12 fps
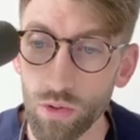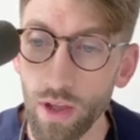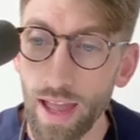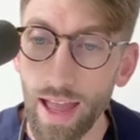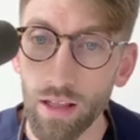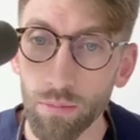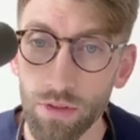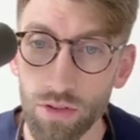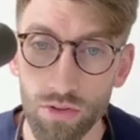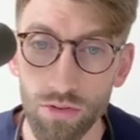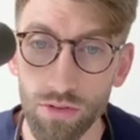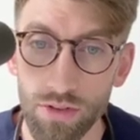help my
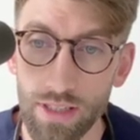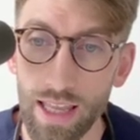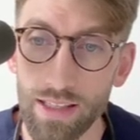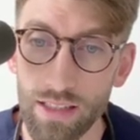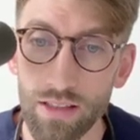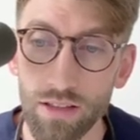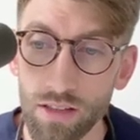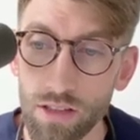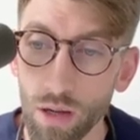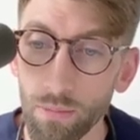students get into the top